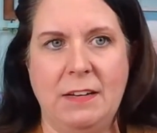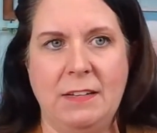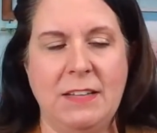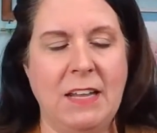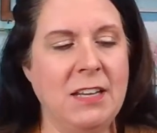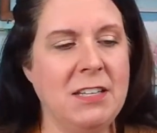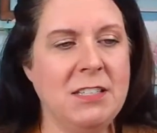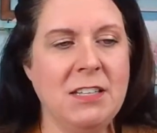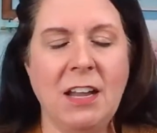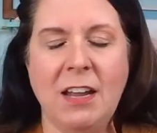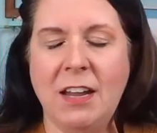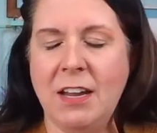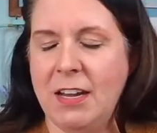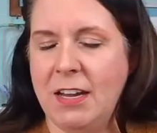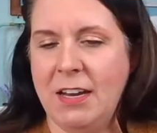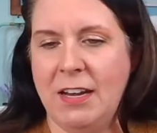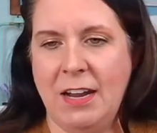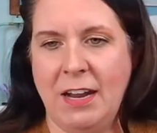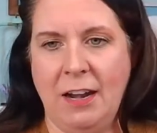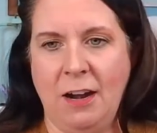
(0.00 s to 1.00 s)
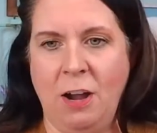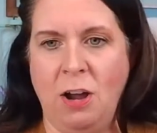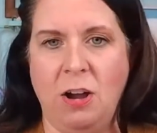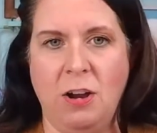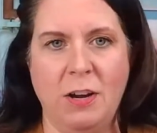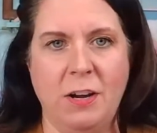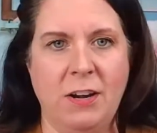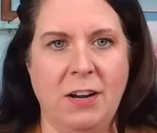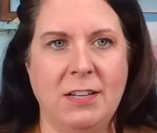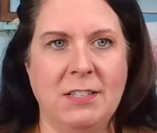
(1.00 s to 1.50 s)
That's not it at
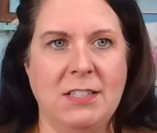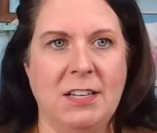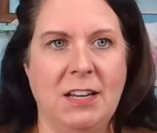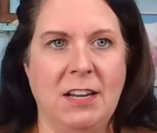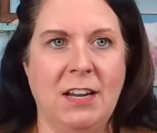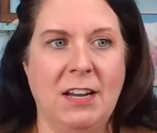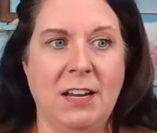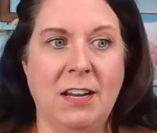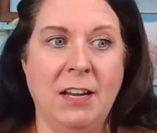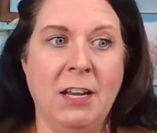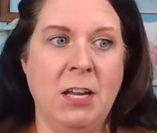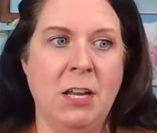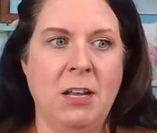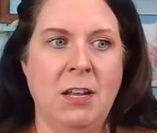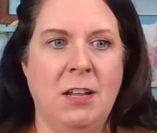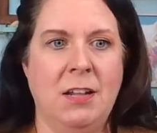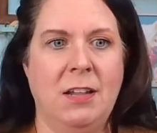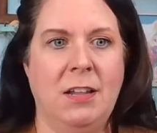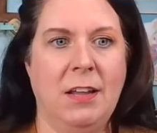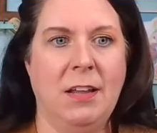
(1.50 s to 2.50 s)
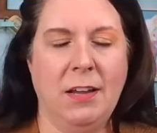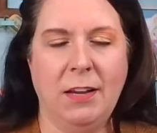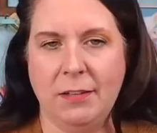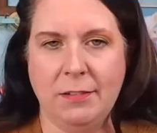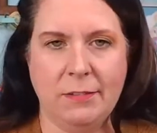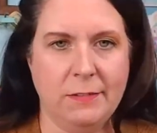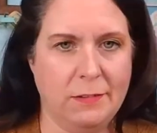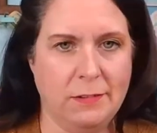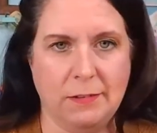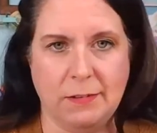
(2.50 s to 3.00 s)
all. You're not saying, like,
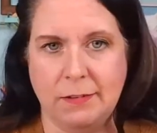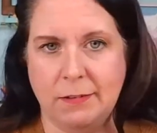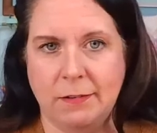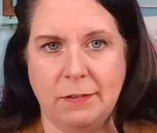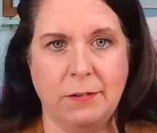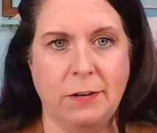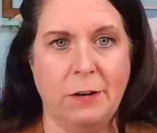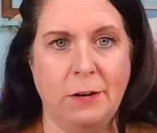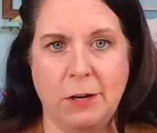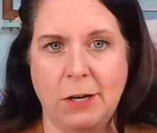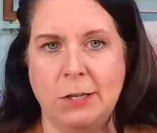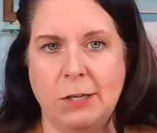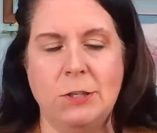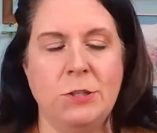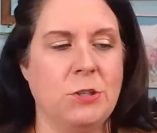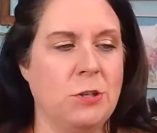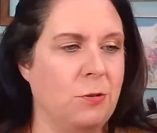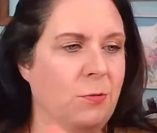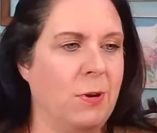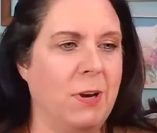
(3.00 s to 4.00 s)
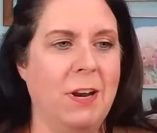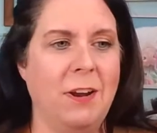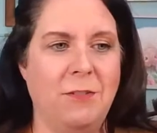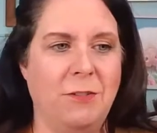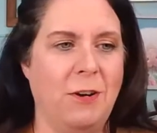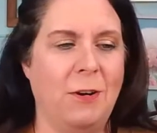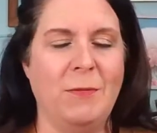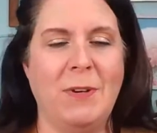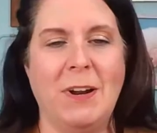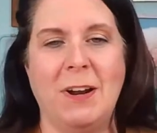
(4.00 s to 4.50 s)
you know, or you're a loser or
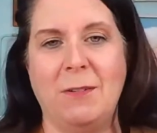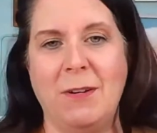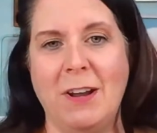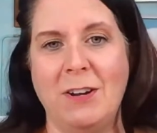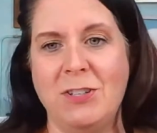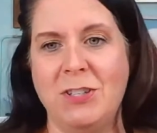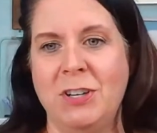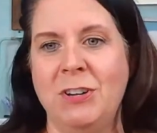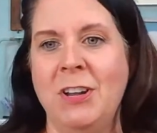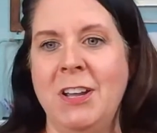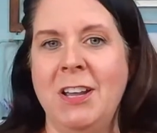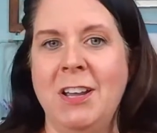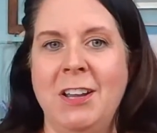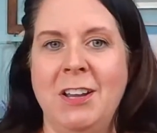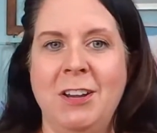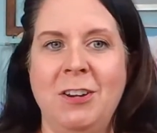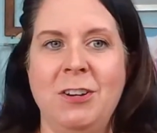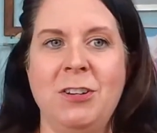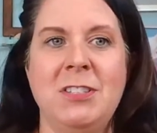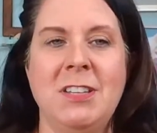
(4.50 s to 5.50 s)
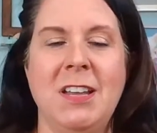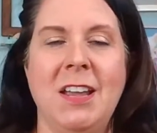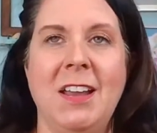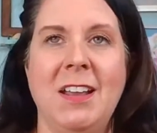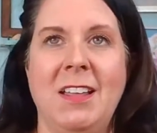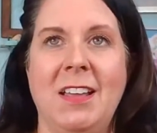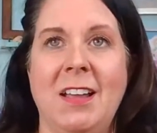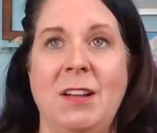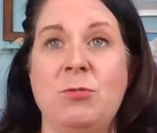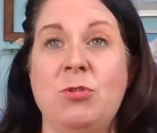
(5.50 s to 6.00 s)
whatever, I'm not around you. You're saying,
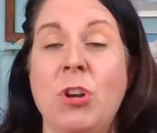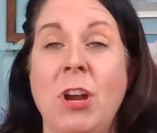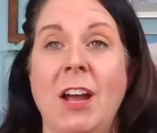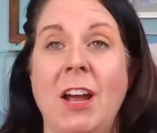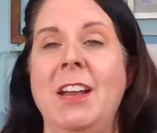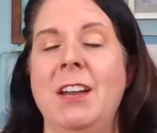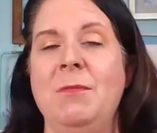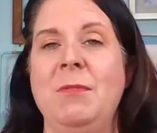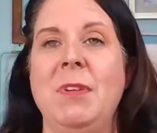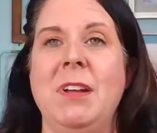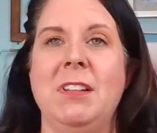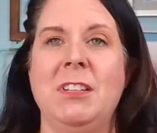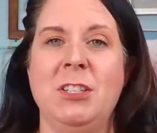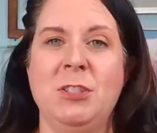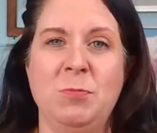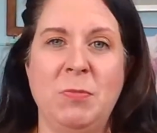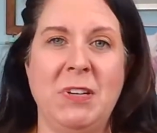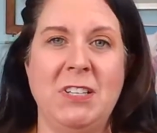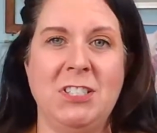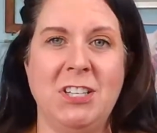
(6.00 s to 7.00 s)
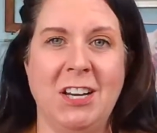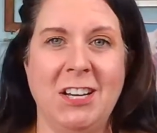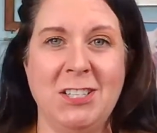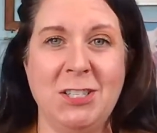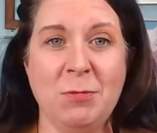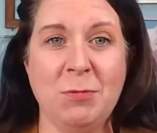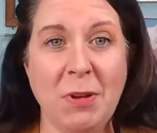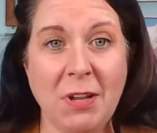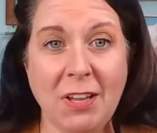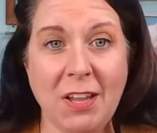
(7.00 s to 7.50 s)
like, I'm trying to make this big
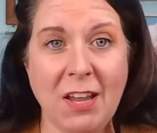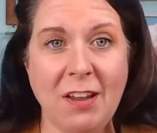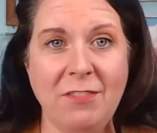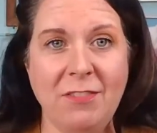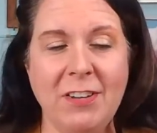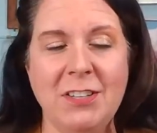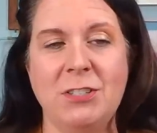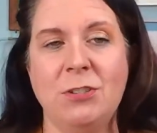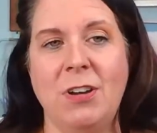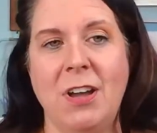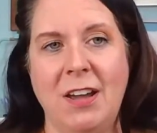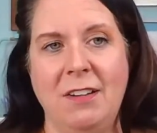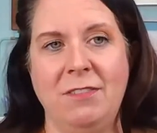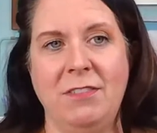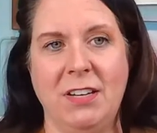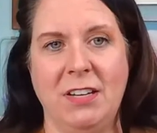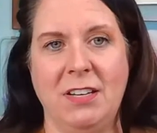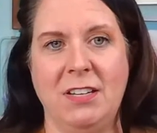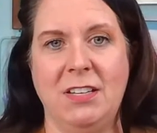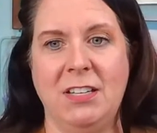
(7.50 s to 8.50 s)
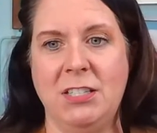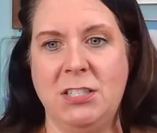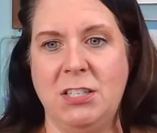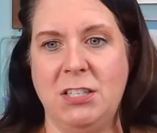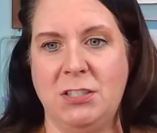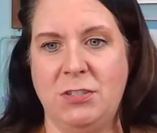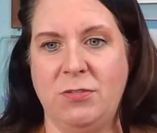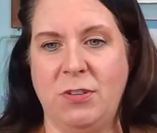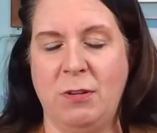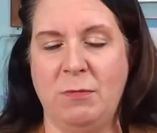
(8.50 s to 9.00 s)
change in my life, and so I have to get
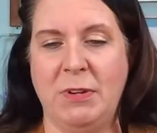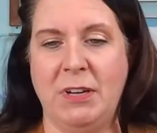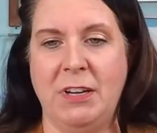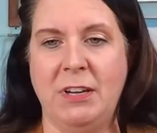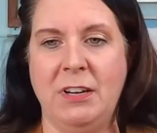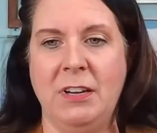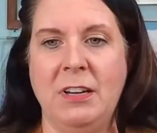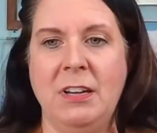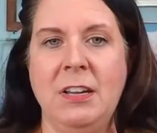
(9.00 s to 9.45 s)
distance from it.